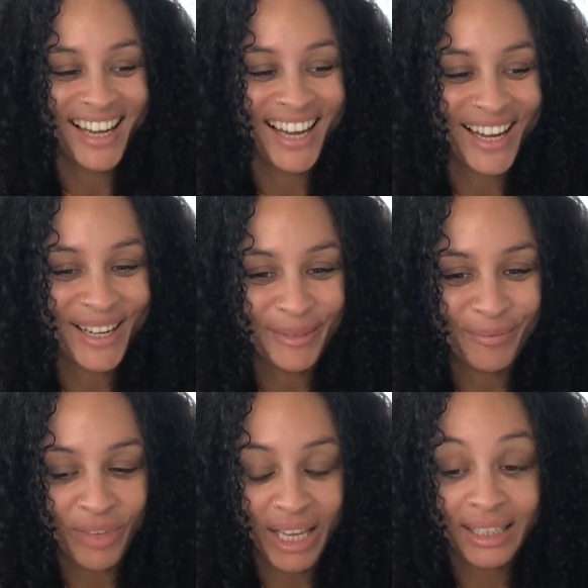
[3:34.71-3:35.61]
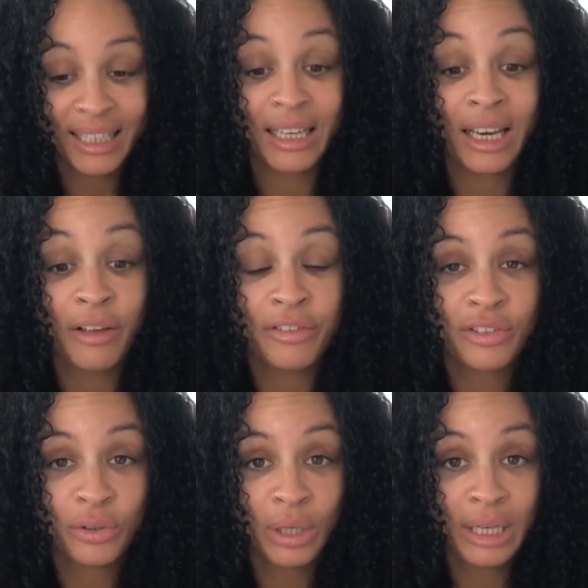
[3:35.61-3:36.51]
and that loves
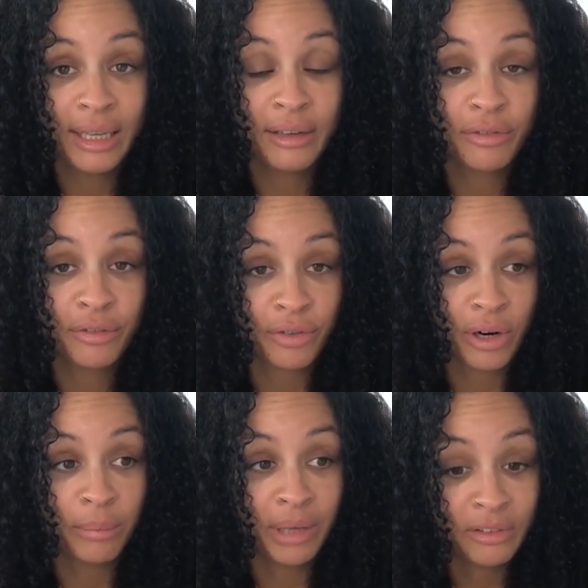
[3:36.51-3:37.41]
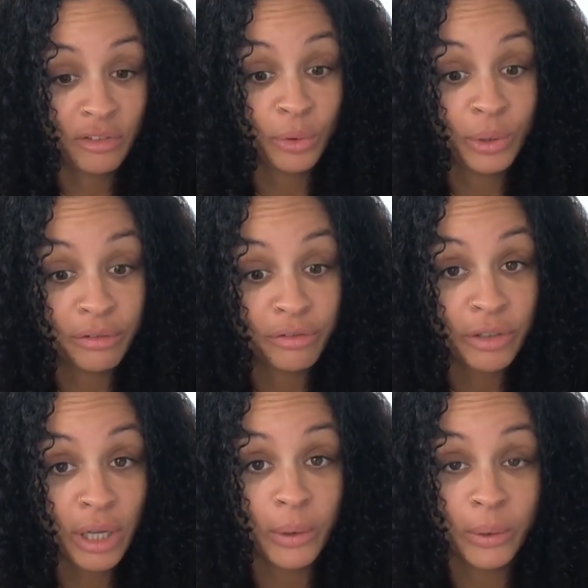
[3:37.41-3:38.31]
to live from intuitive
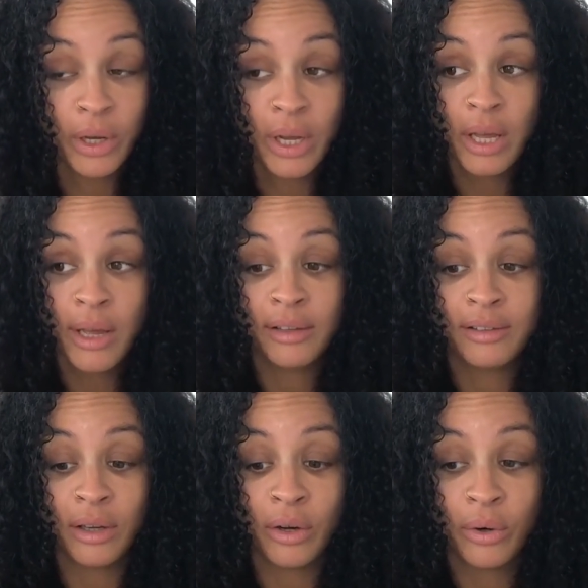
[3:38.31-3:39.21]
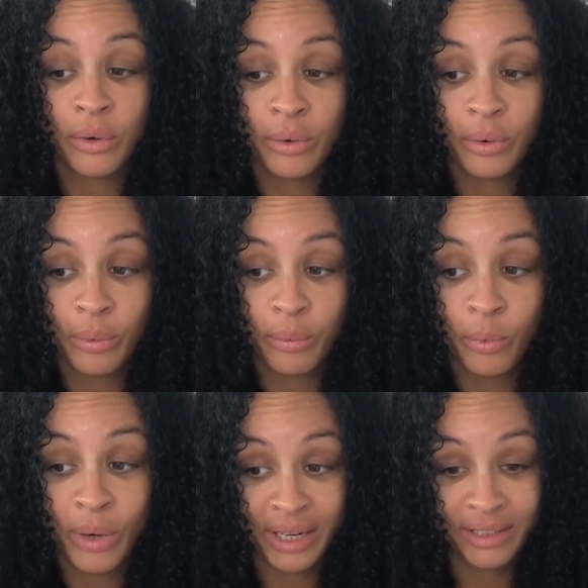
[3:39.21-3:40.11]
flow. So
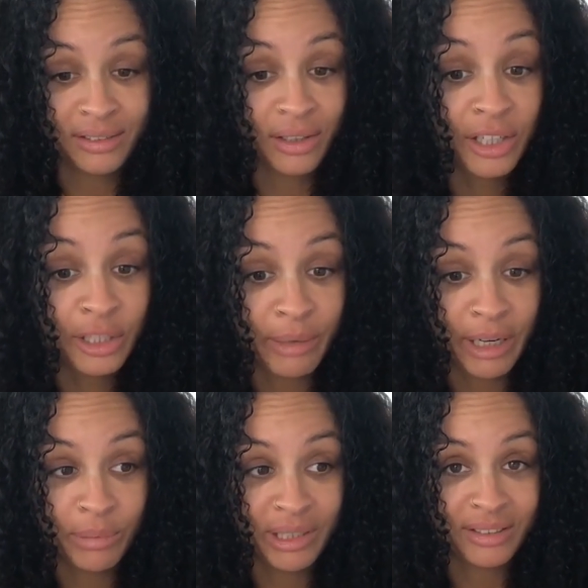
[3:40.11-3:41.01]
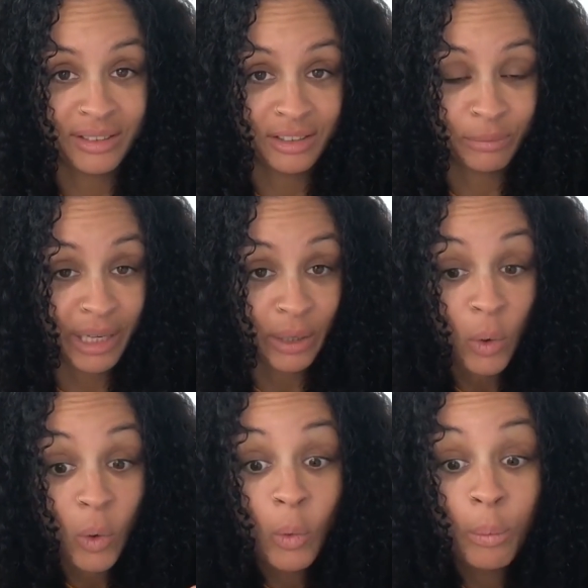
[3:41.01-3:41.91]
when I started my business, my
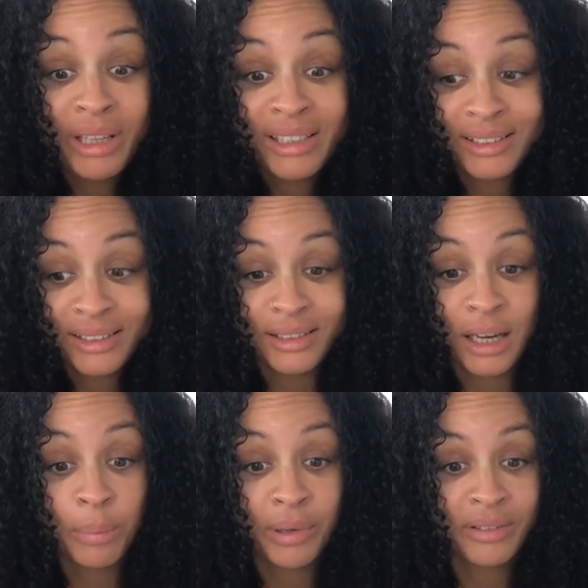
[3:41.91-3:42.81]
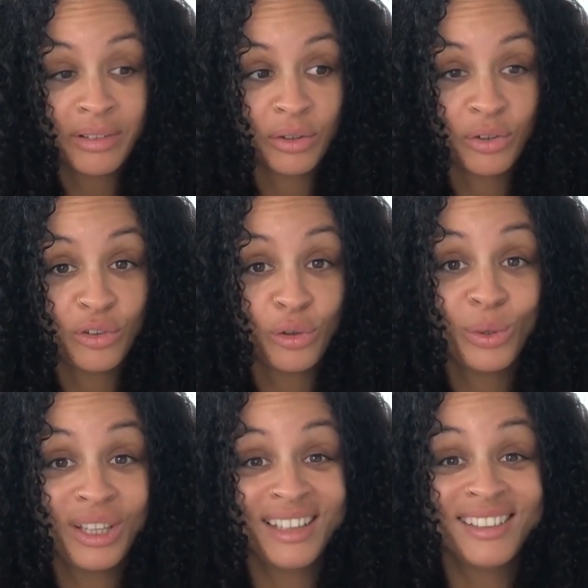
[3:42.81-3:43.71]
whole business up until
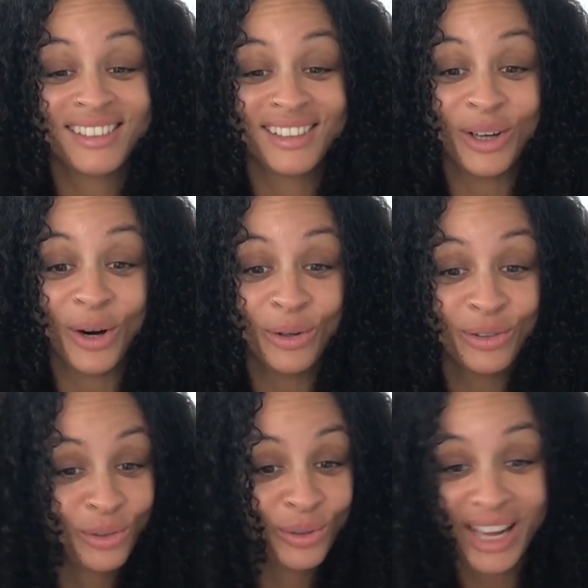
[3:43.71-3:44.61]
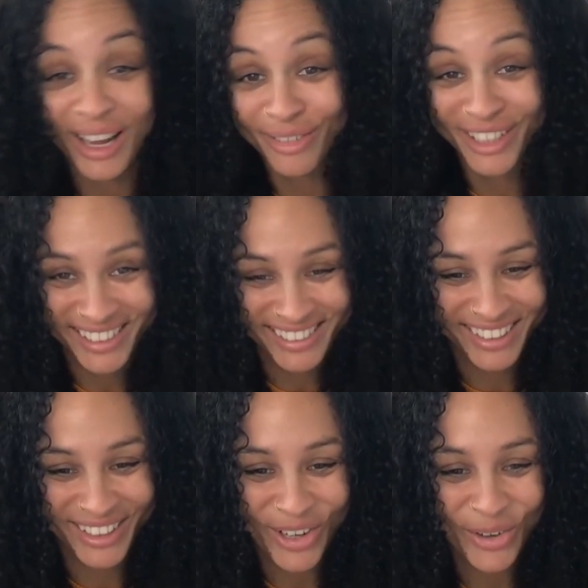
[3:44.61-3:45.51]
2.5 years
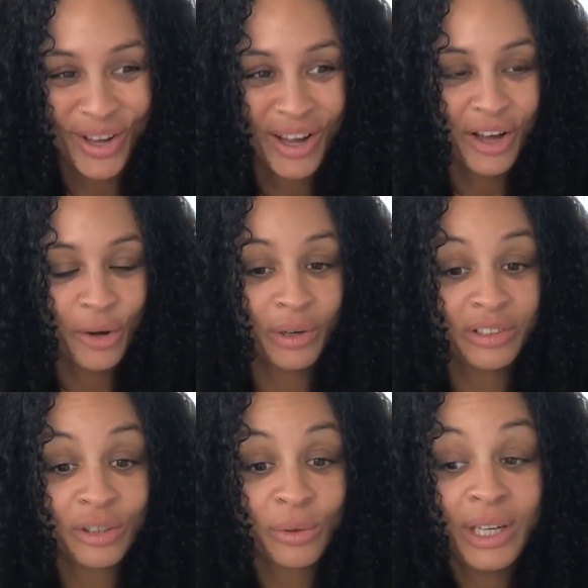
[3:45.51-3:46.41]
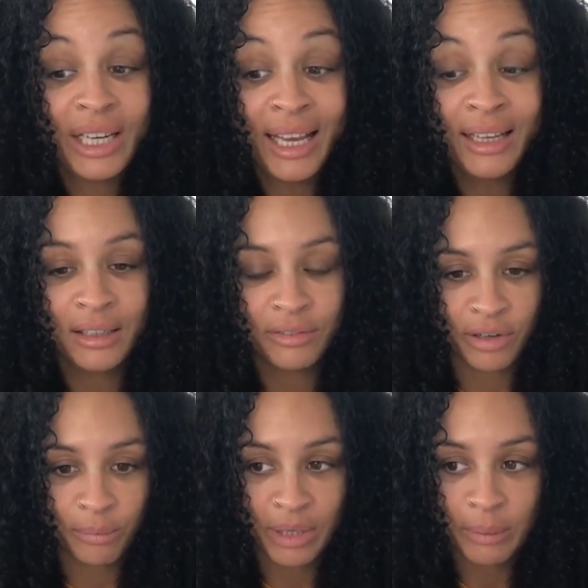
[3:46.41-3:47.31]
ago, was created
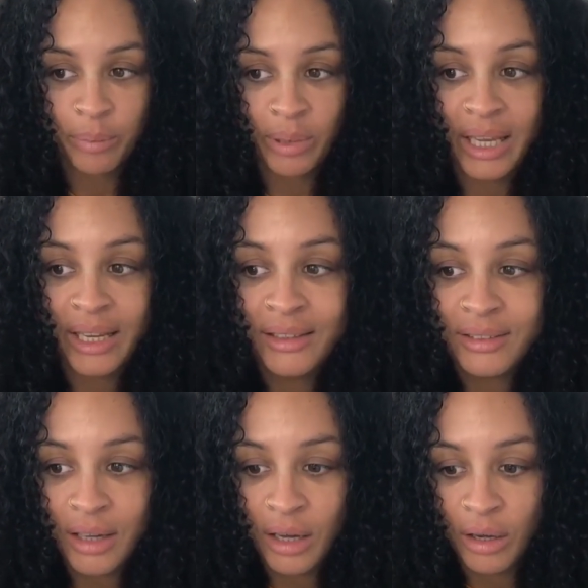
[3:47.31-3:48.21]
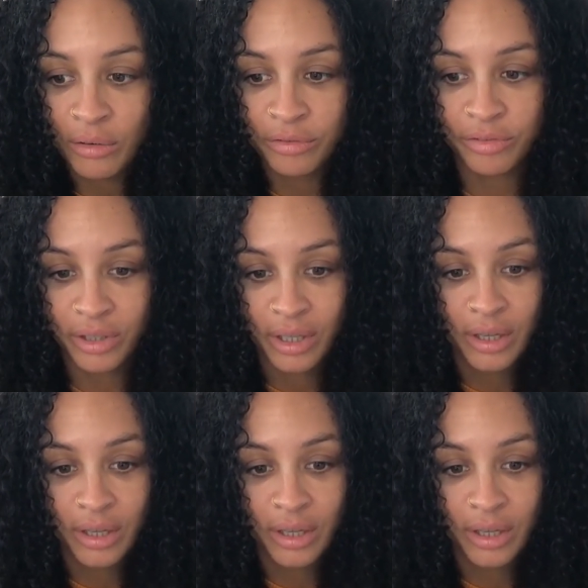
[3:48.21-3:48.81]
from that place of